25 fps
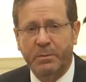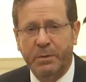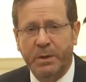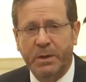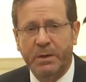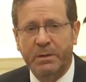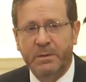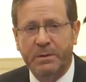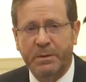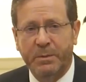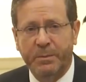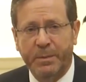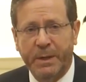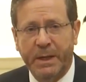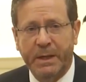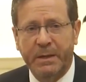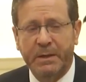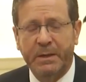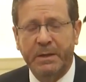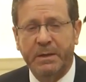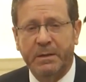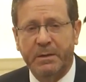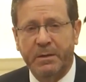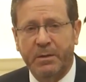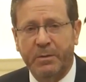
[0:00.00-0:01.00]
we are
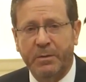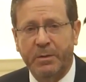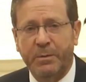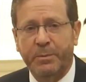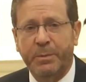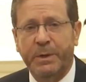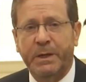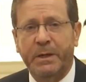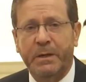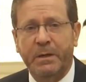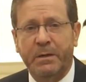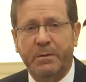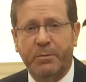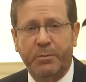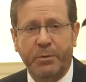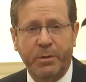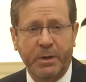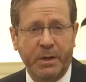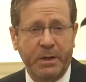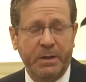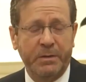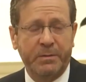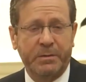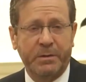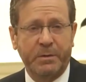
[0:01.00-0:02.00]
demanding their immediate
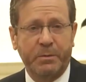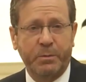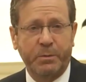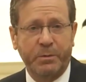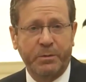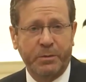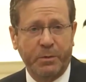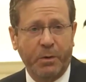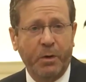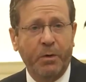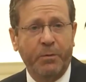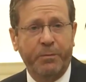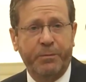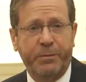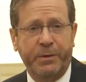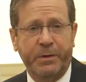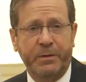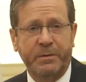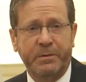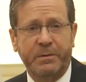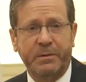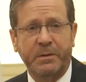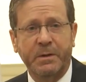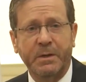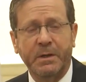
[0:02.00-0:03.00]
release. It was
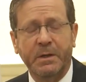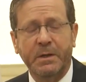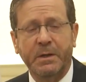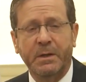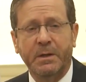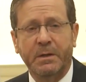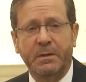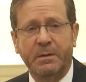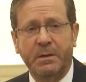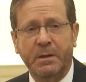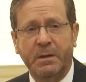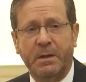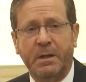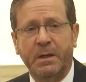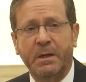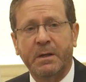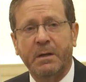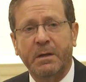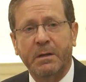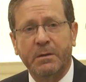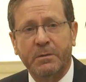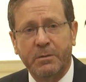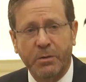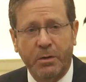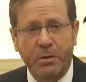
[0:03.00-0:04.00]
obvious that
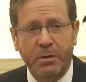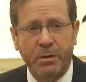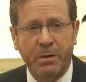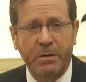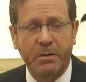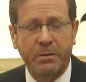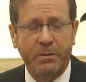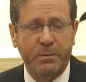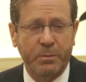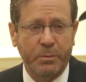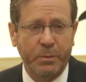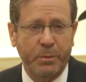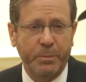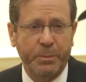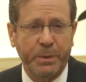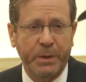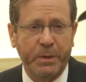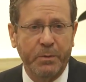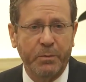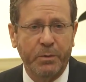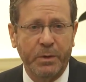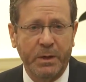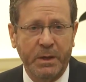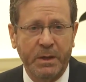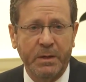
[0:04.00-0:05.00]
little toddlers will be
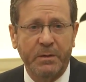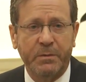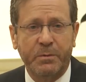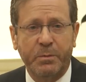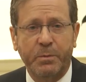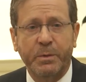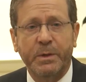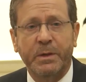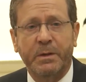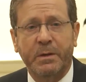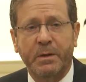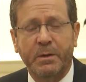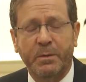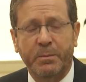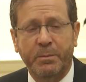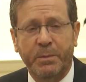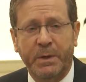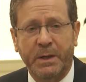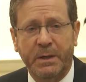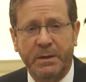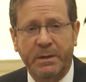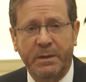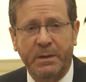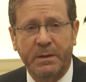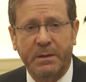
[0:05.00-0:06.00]
released with their
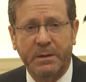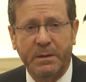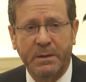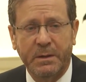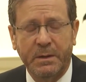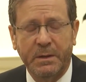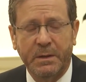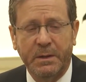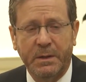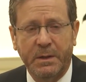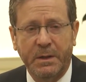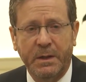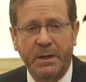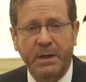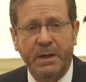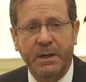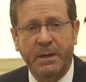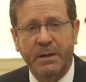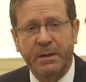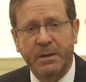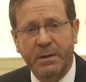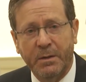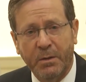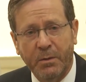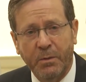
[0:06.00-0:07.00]
mother
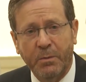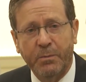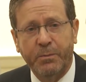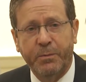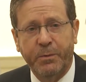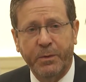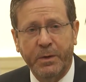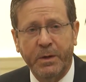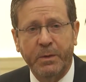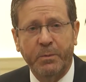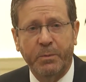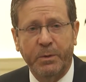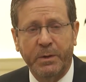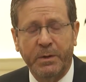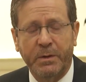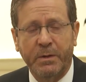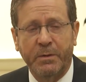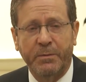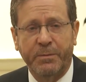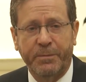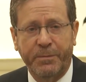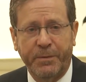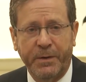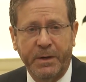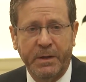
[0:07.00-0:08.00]
and hopefully with
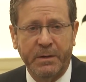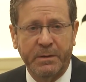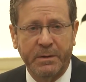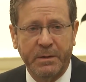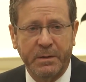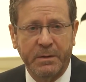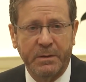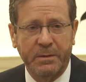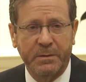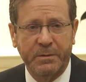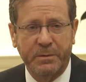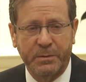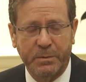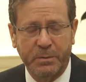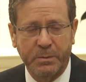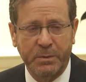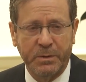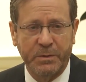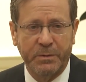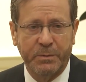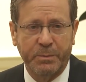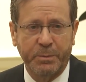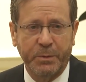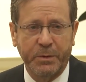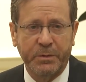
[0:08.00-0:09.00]
their father as soon
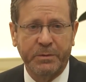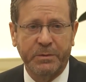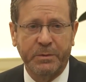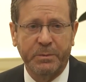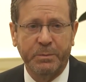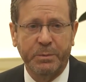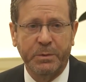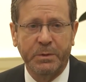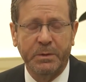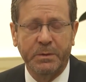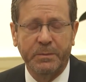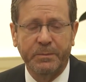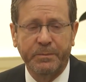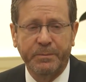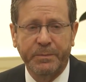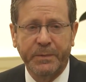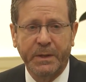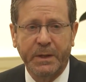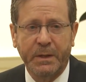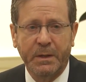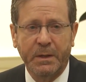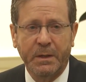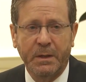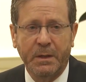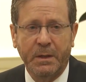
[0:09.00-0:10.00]
as possible.
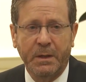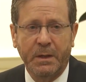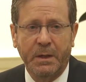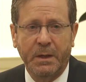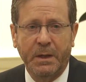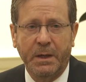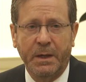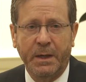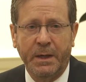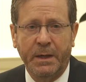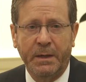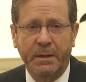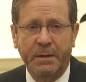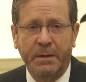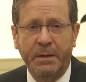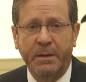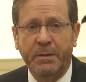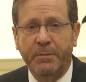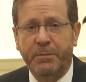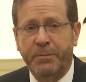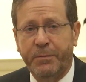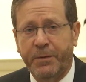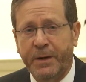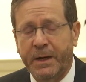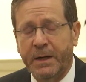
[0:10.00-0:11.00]

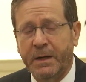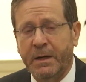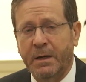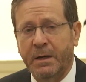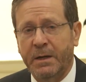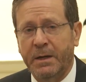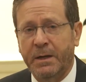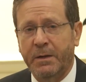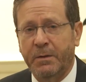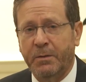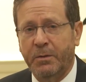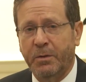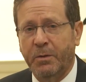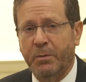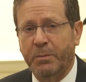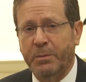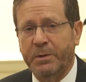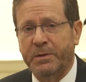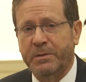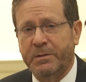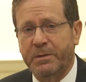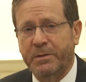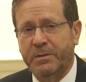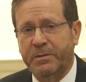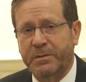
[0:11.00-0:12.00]
And finally, you know,
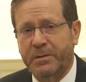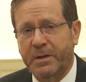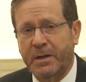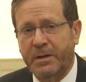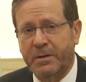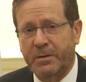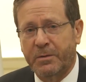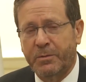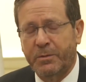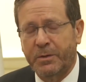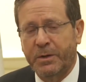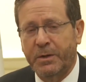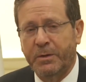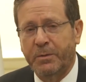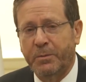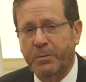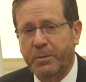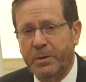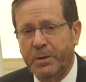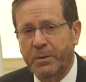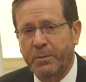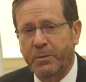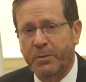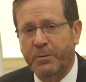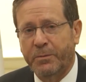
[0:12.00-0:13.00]
Mr. Secretary,
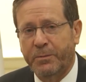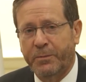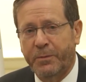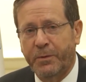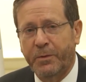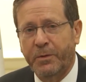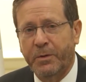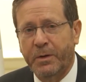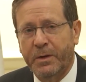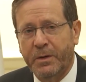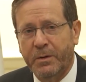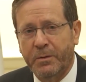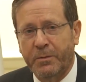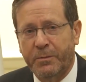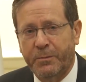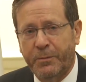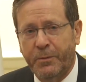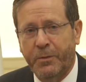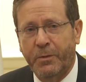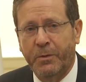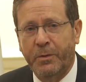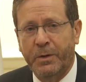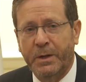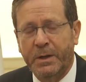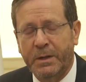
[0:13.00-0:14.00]
you are
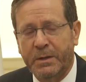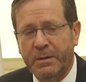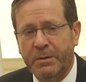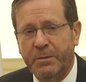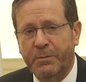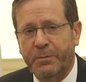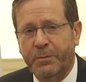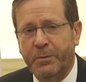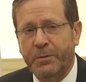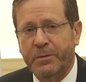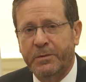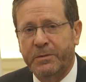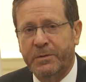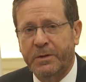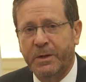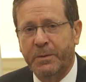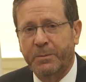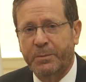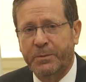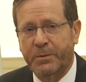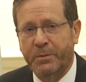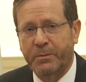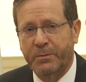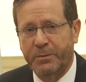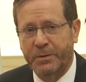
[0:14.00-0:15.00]
following in the
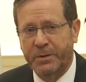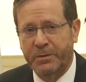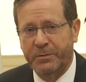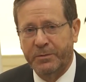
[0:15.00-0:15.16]
footsteps of a